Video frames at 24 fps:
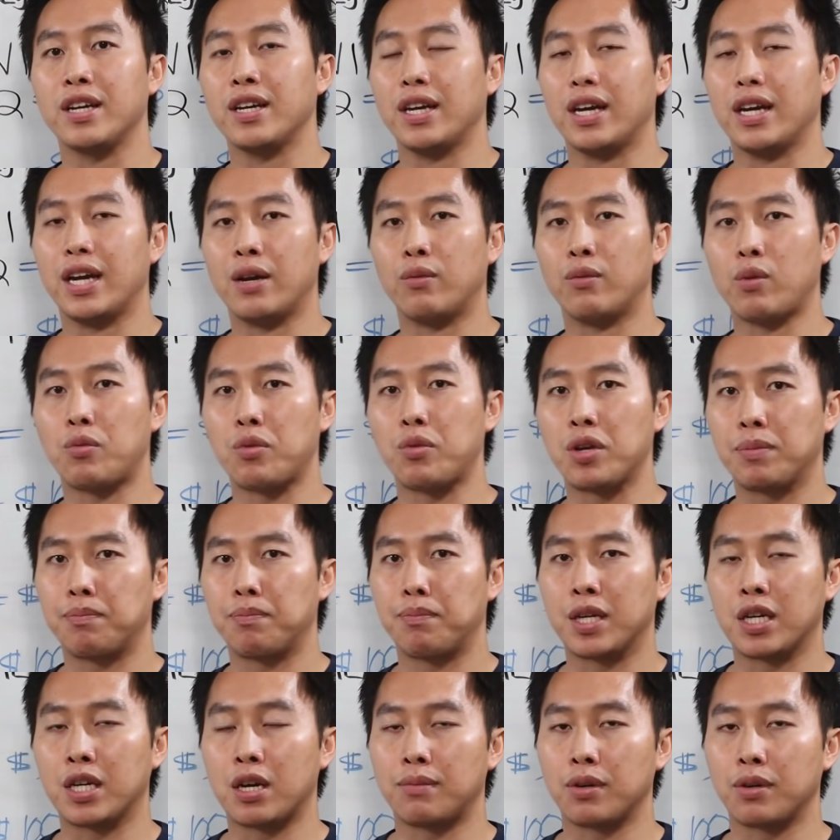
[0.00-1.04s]
And when we
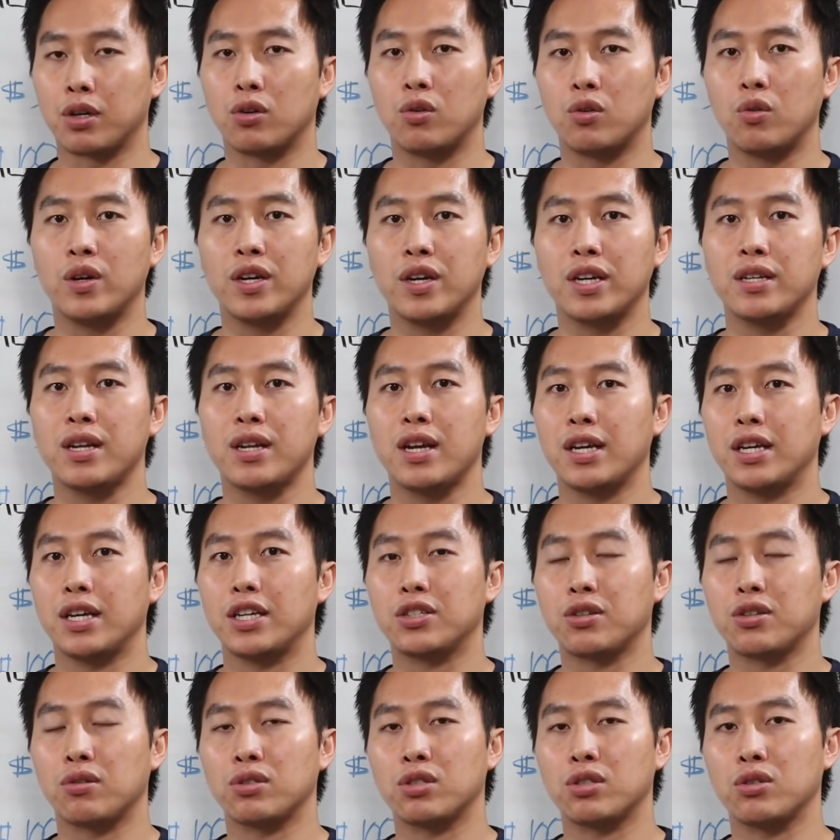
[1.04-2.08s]
become a coin, it's
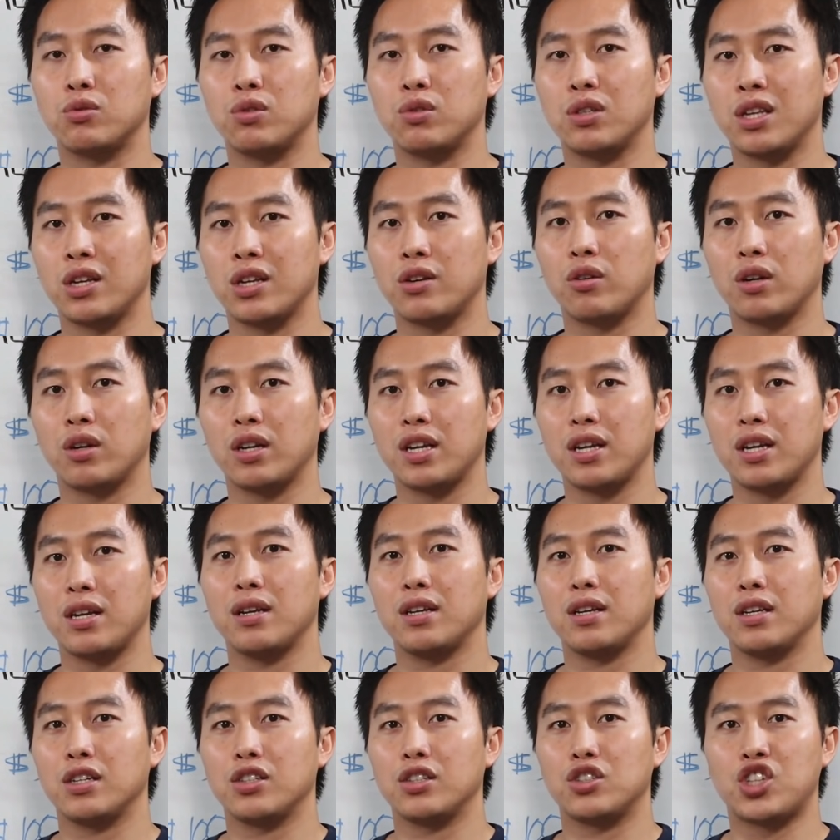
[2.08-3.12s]
going to literally
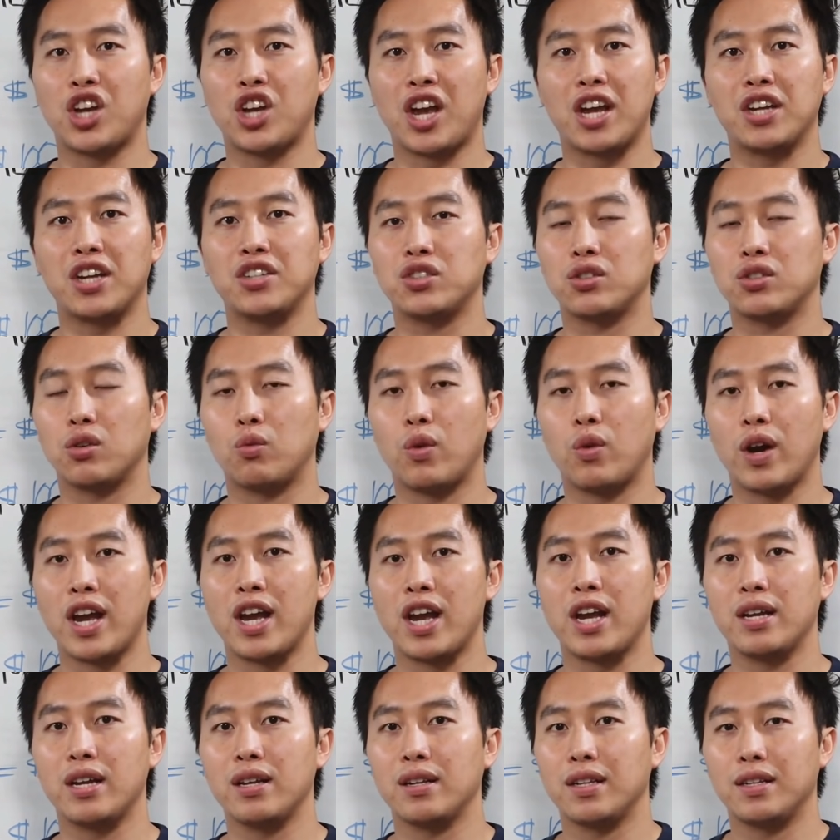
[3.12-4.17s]
change the
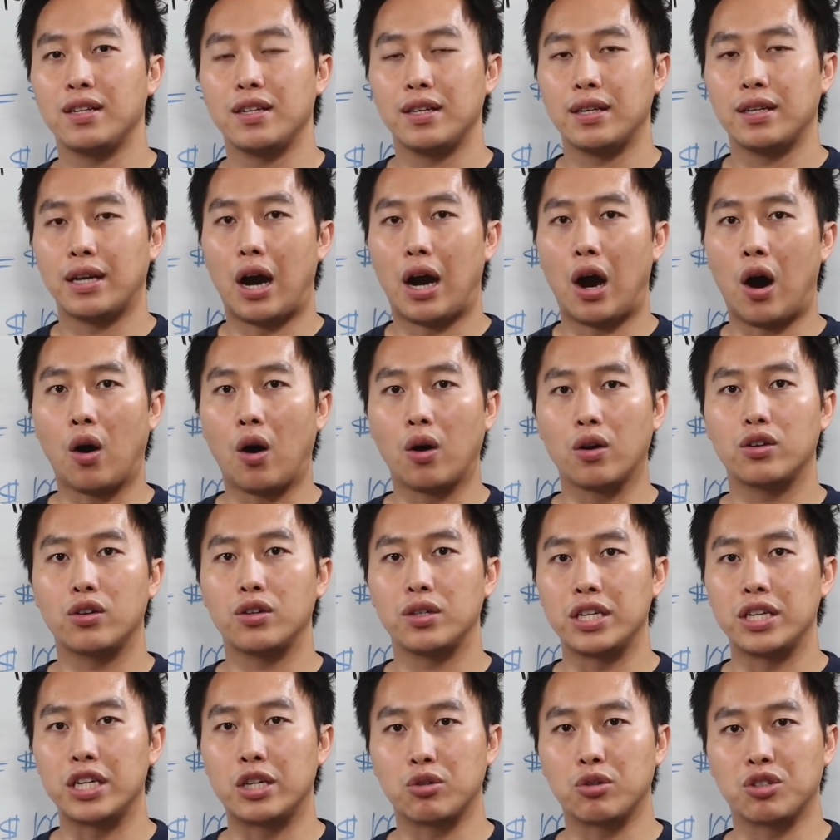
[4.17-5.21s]
way our
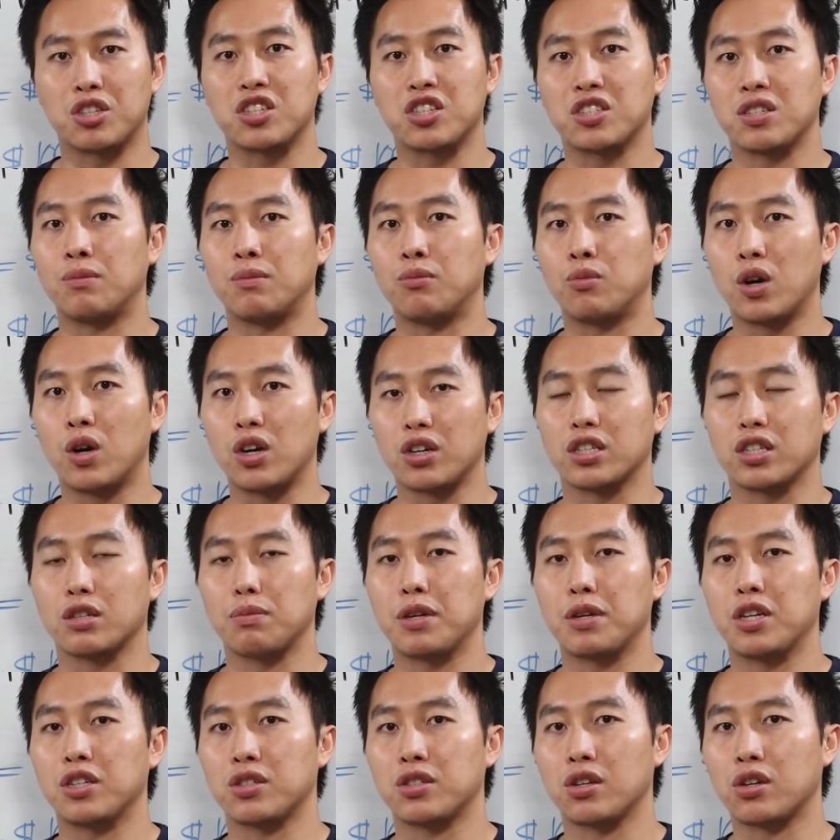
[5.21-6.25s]
ecosystem works
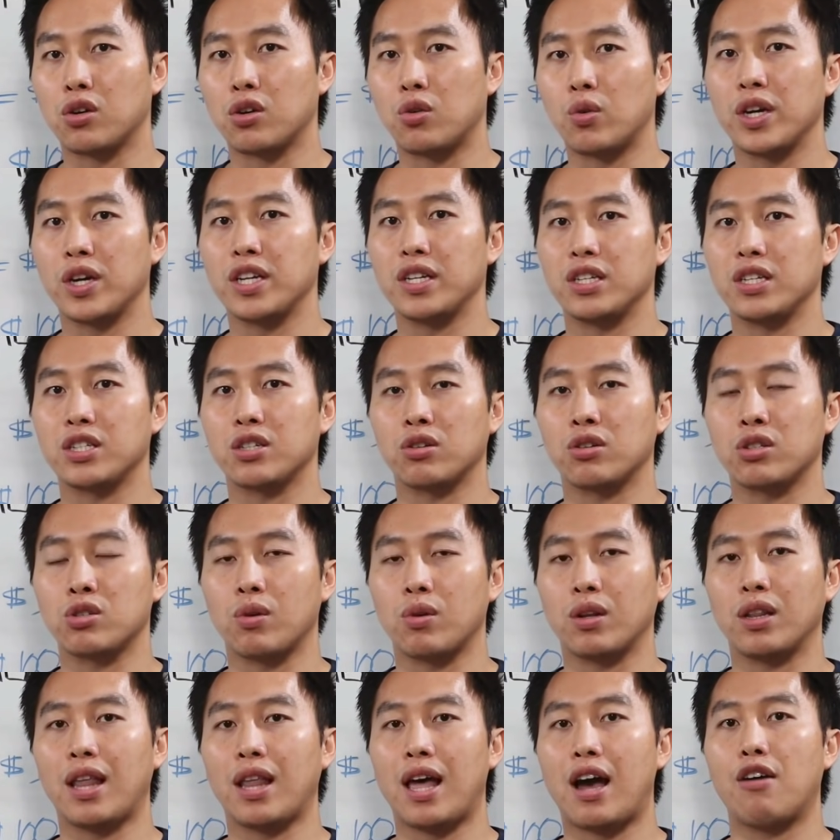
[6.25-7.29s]
because the coin is going to
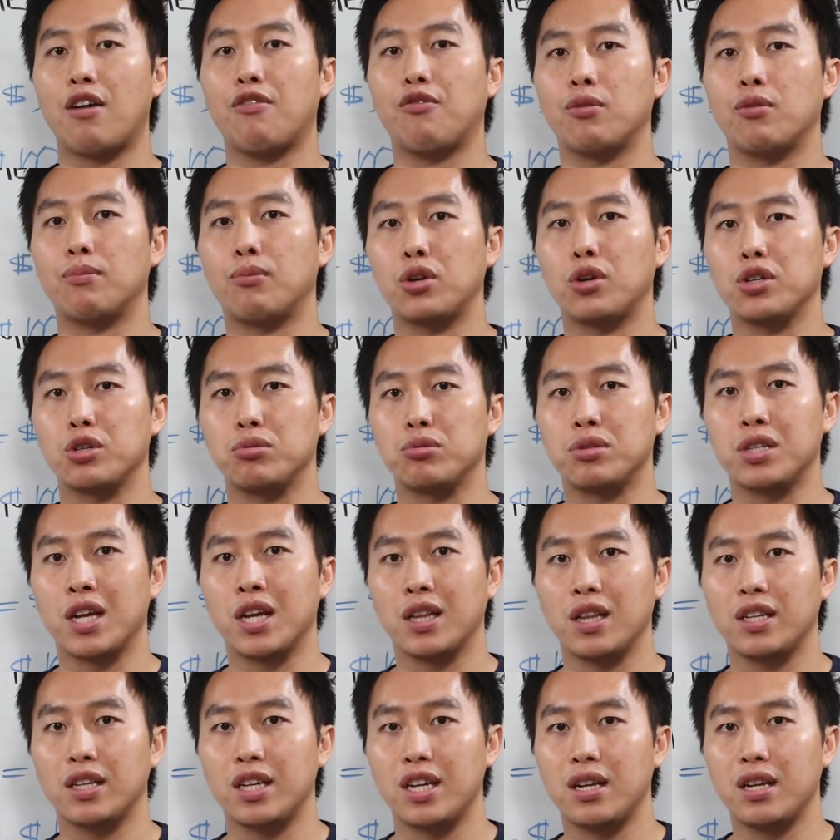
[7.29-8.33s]
allow for more
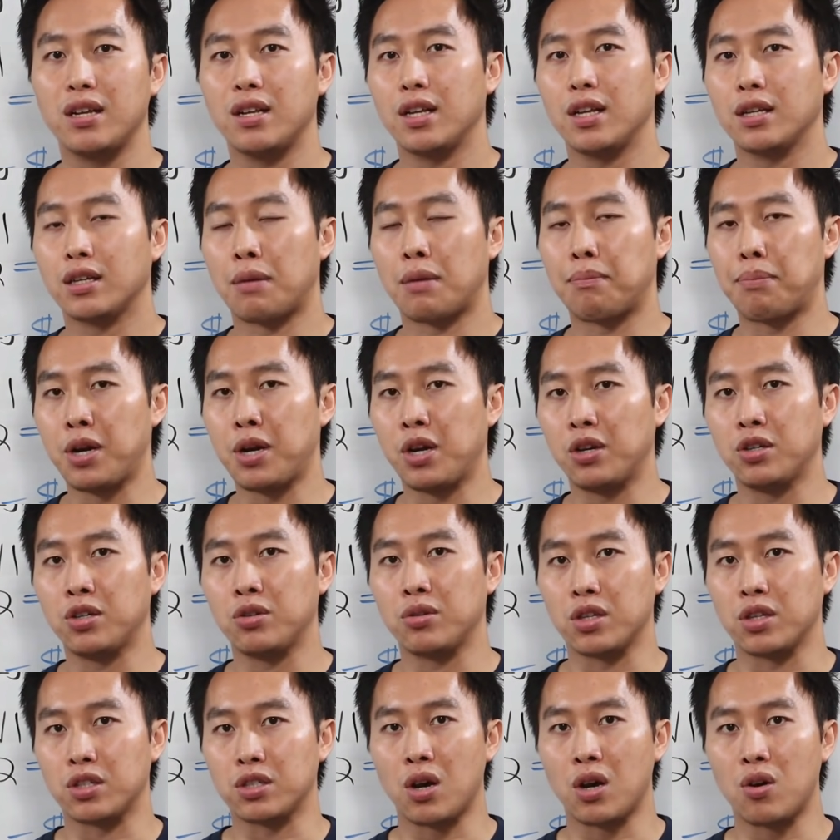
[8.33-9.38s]
utility compared to
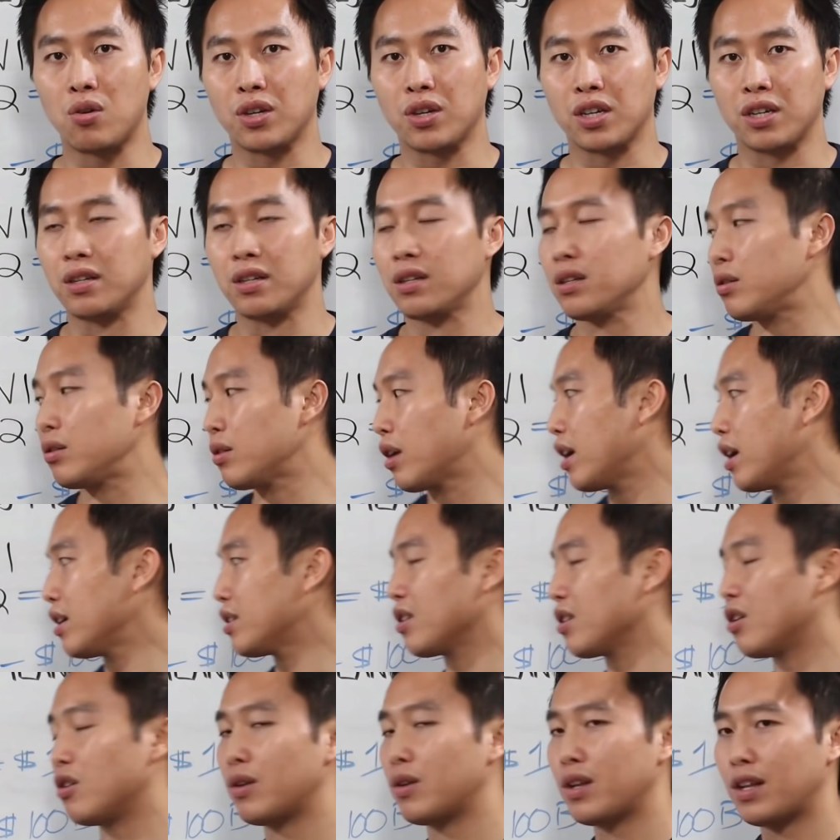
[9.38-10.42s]
the token. Okay,
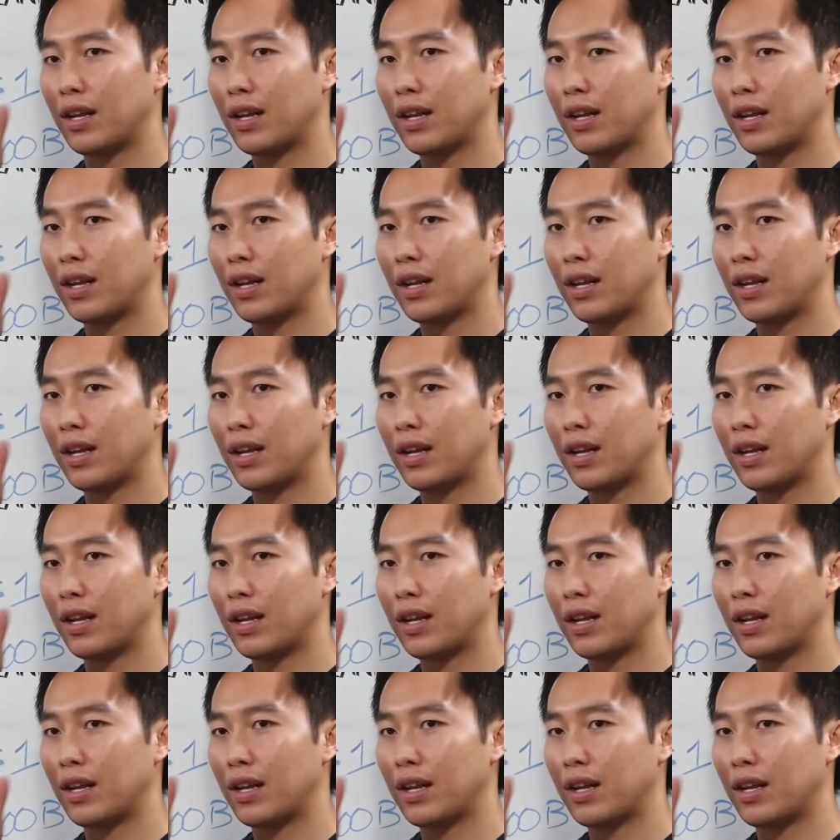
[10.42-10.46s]
so